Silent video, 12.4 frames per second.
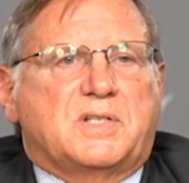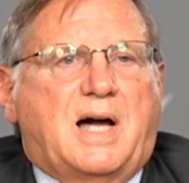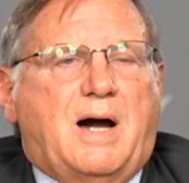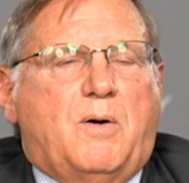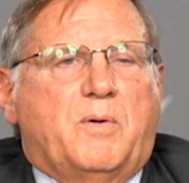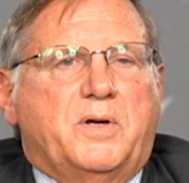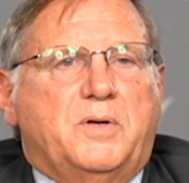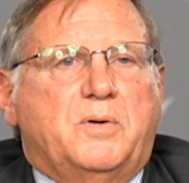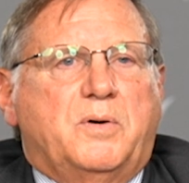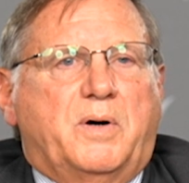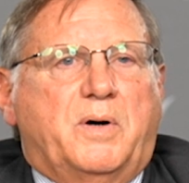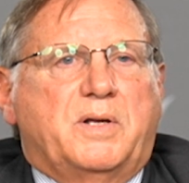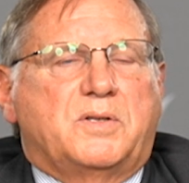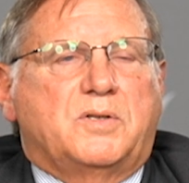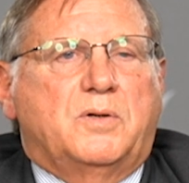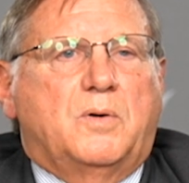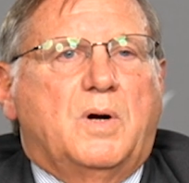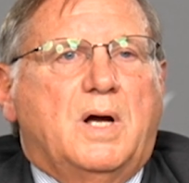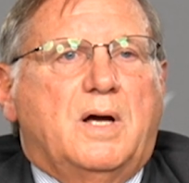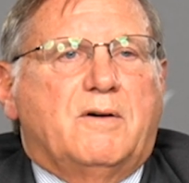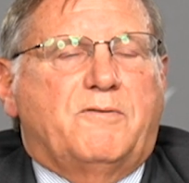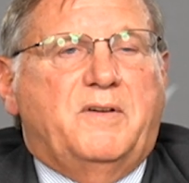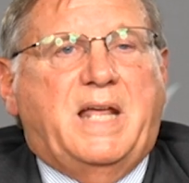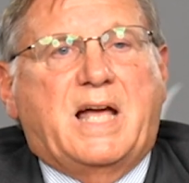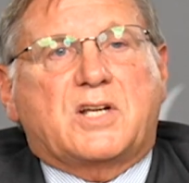how are you going to
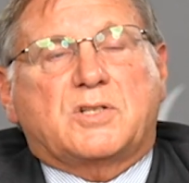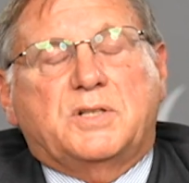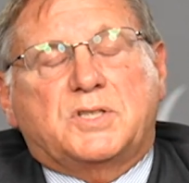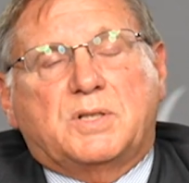financially